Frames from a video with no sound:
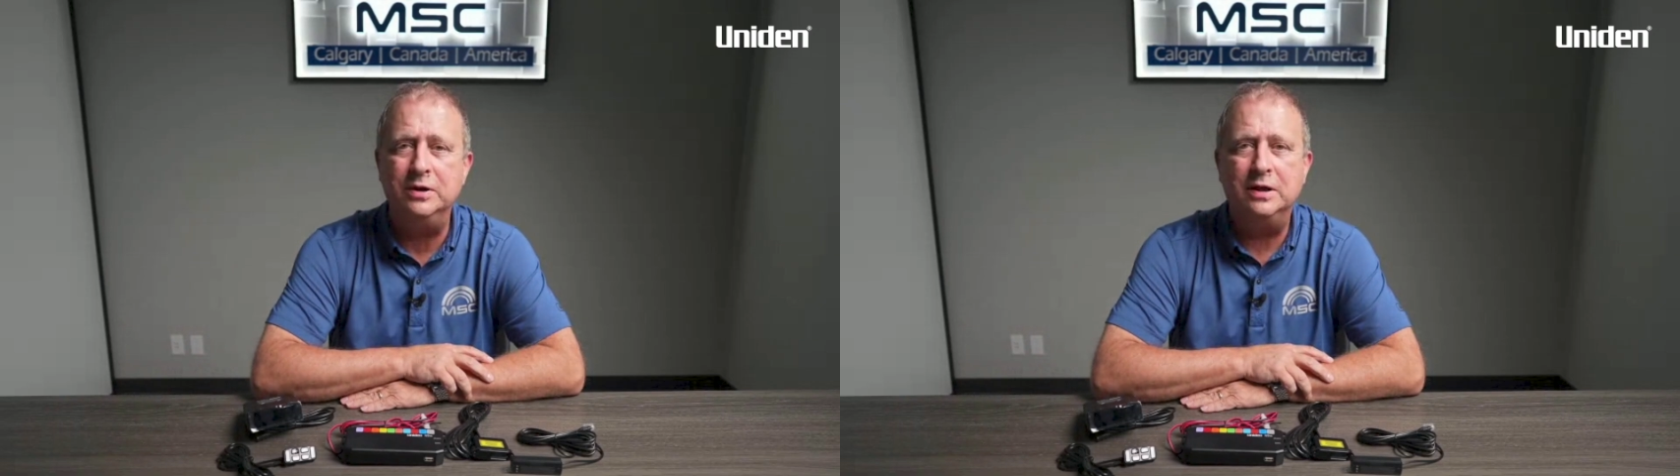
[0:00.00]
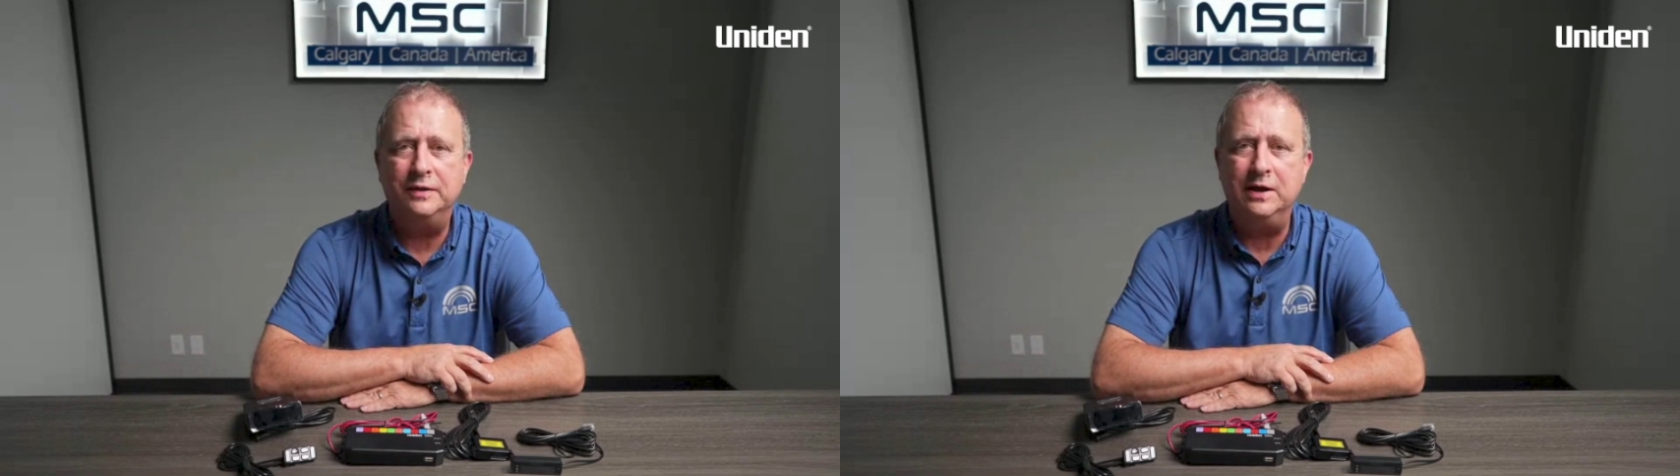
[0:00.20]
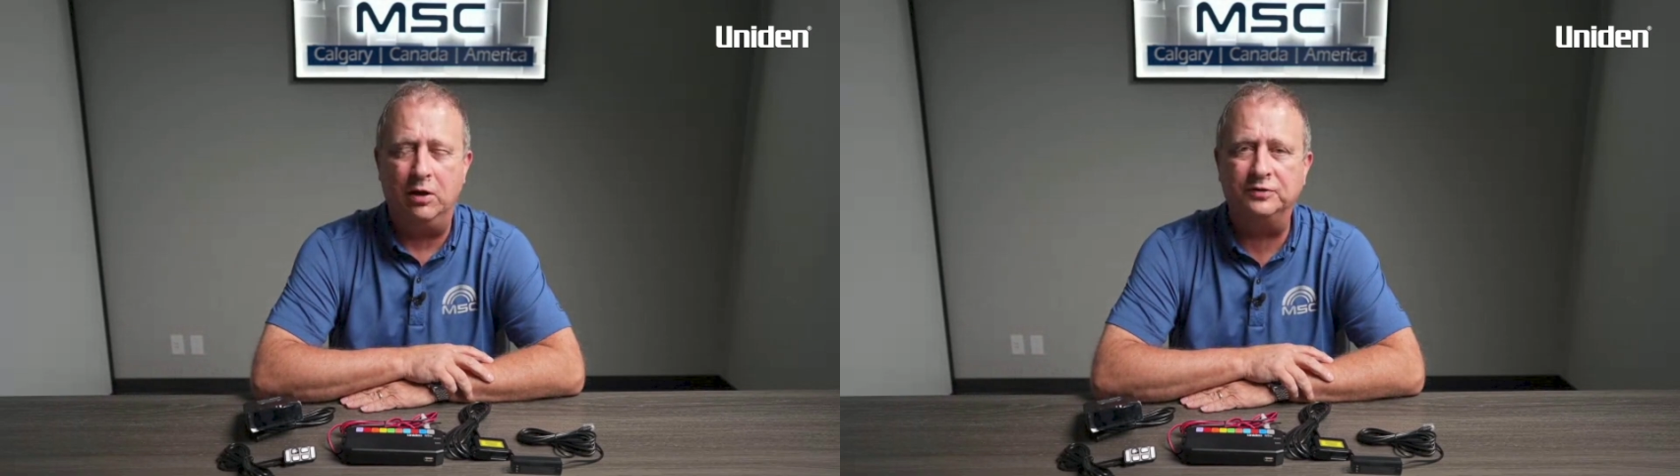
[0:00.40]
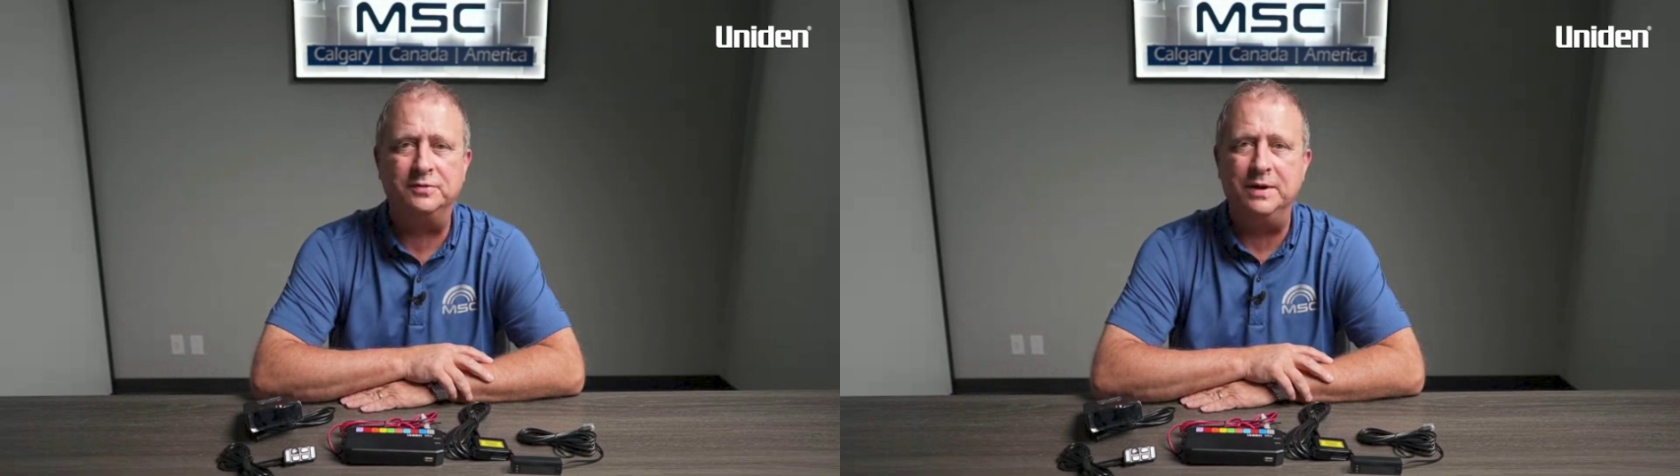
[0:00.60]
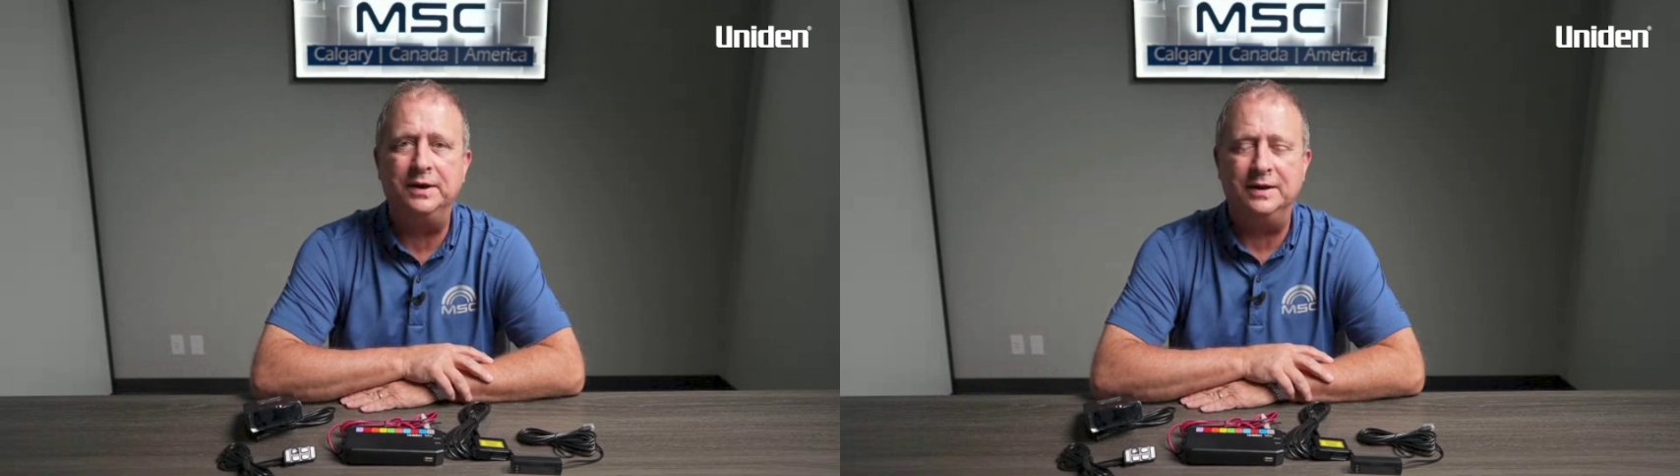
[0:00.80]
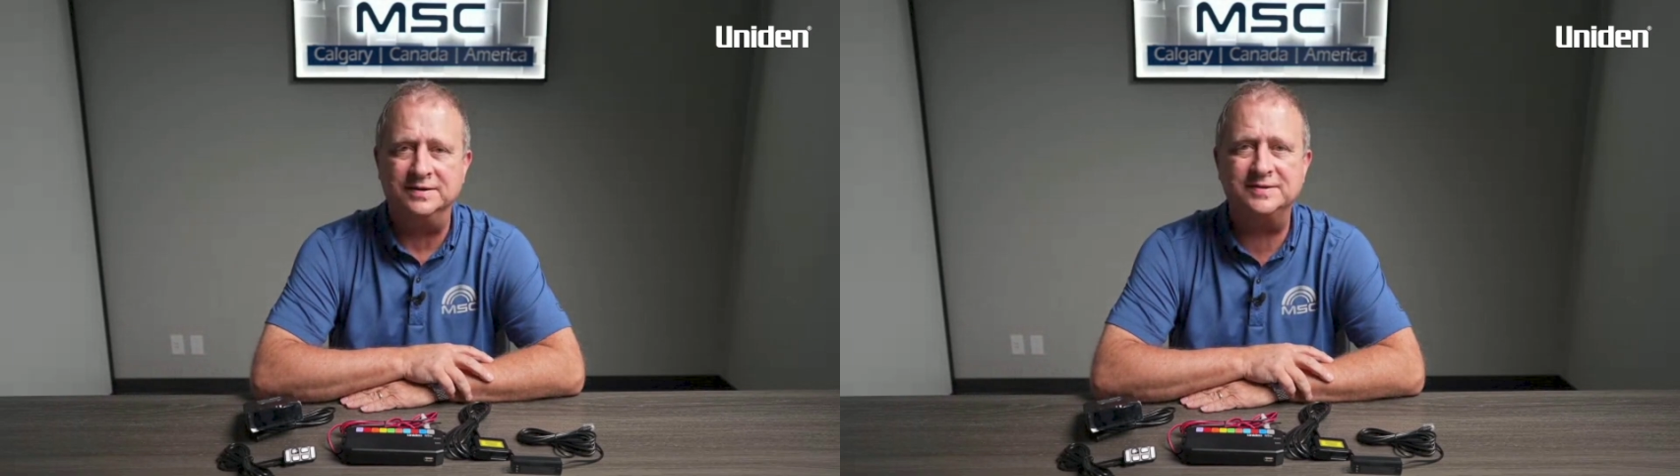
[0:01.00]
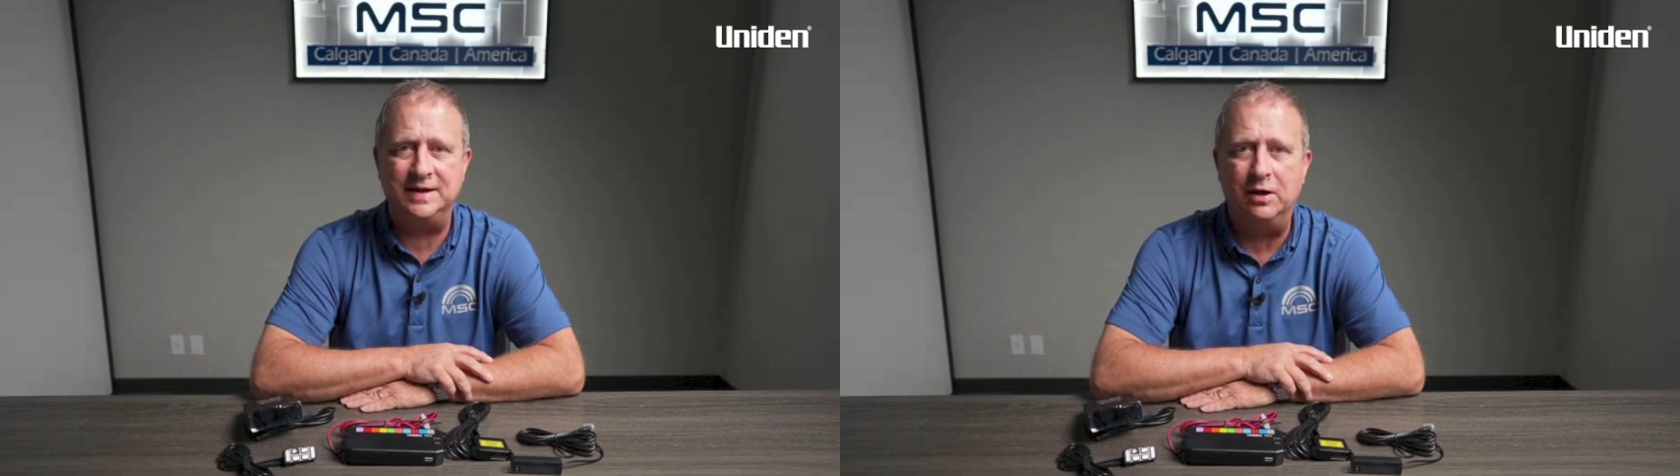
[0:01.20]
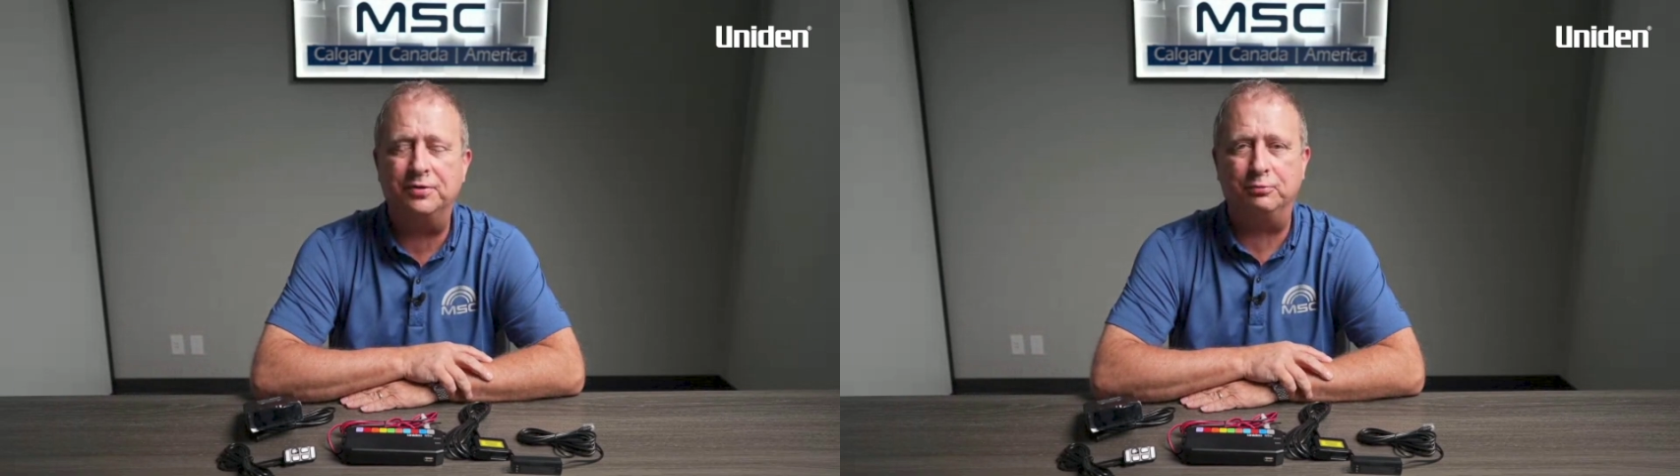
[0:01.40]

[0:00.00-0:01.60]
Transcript: the ultimate in stealth